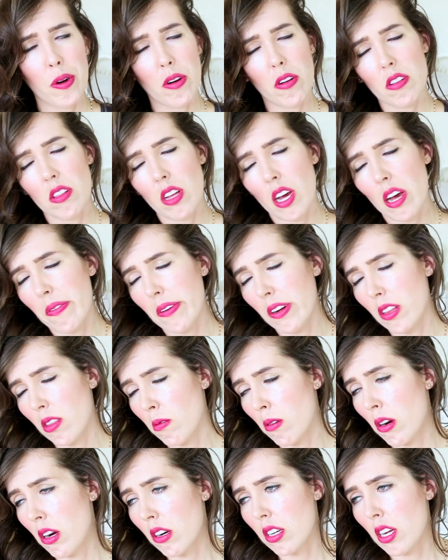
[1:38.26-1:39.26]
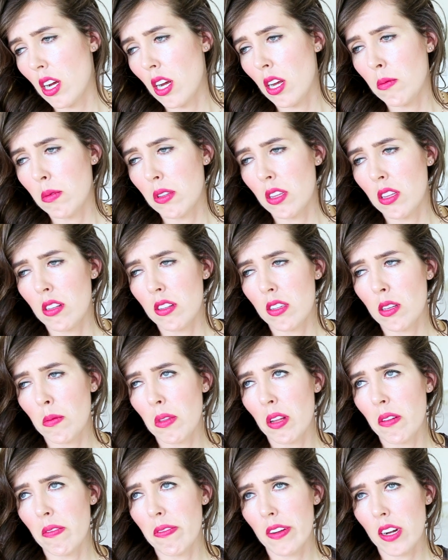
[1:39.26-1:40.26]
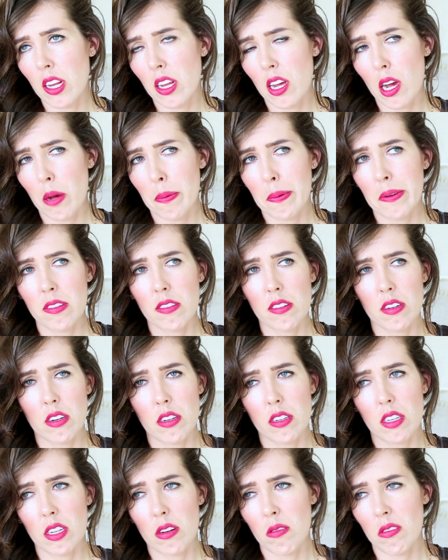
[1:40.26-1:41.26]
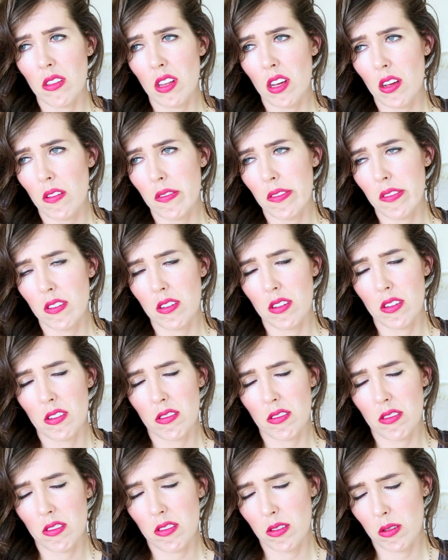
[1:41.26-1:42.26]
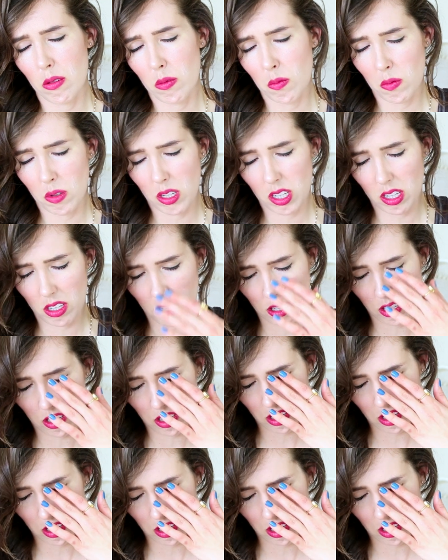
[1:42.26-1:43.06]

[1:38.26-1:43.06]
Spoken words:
pro at laughing at the wrong times and then something funny happens and I don't laugh and I don't know, I'm weird.